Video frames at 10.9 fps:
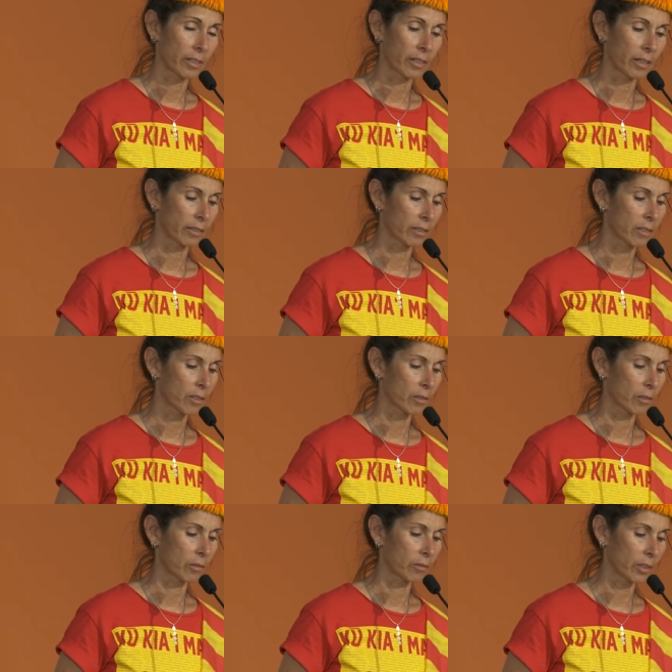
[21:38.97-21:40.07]
And
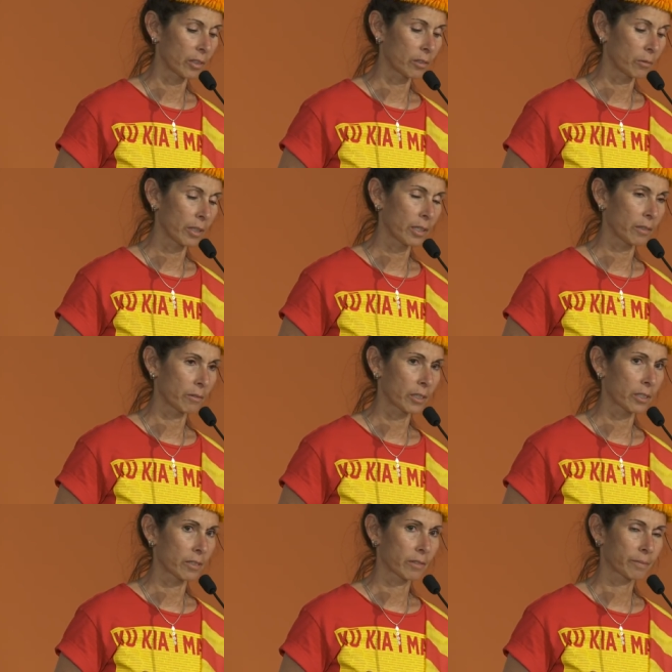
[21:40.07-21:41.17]
so, you know,
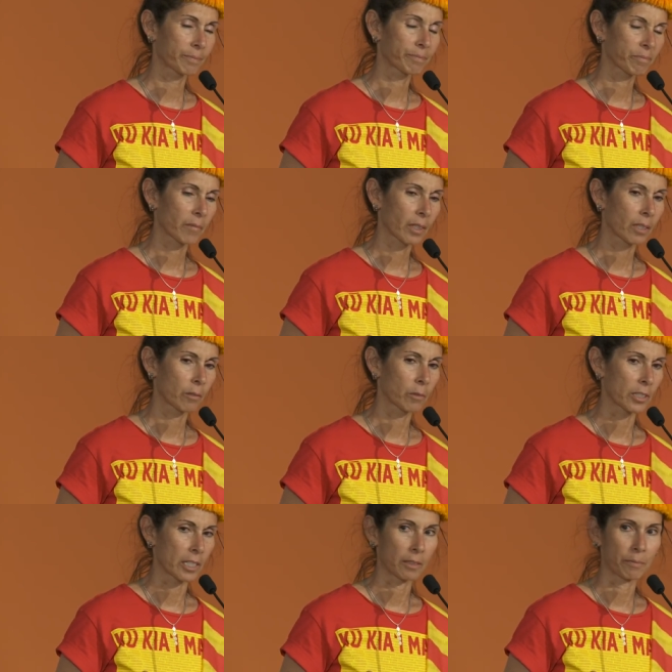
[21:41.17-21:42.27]
we're
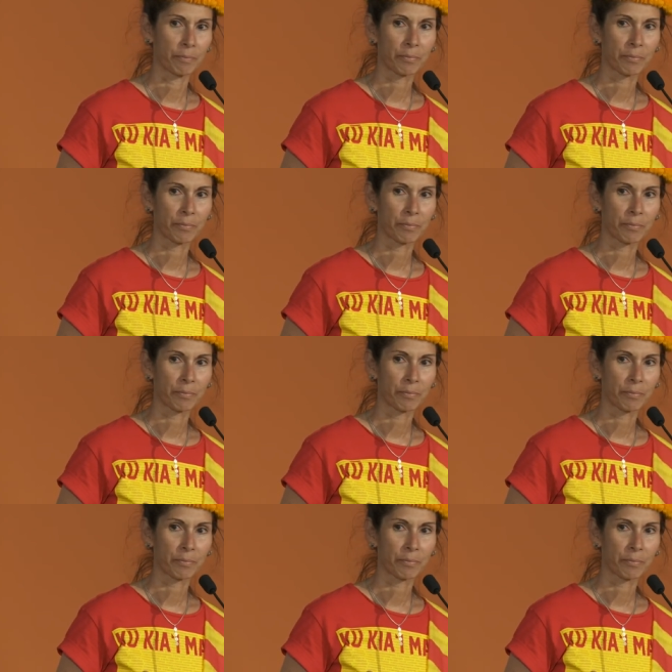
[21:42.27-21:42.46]
done.